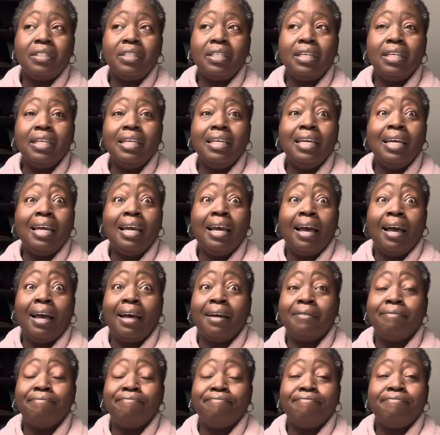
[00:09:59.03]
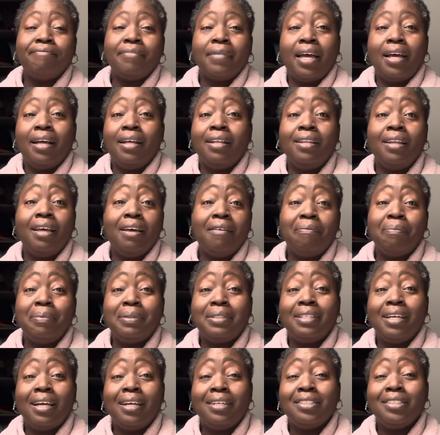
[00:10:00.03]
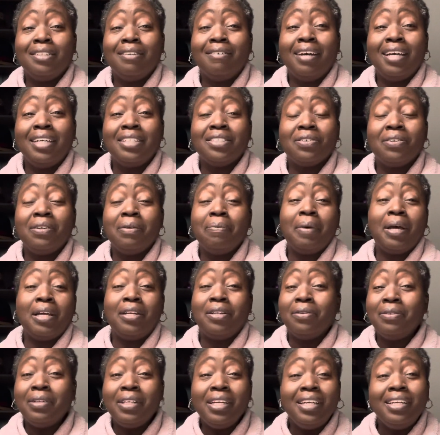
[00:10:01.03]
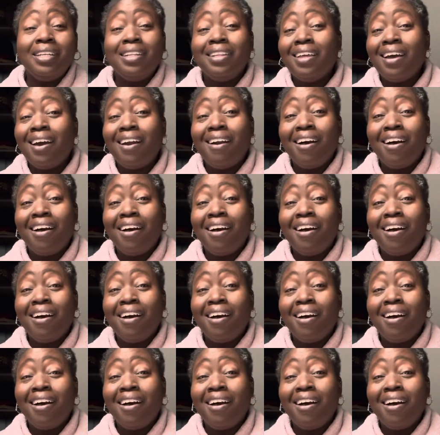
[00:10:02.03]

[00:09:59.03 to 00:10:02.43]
yeah, I love pistachio ice cream. I don't eat it that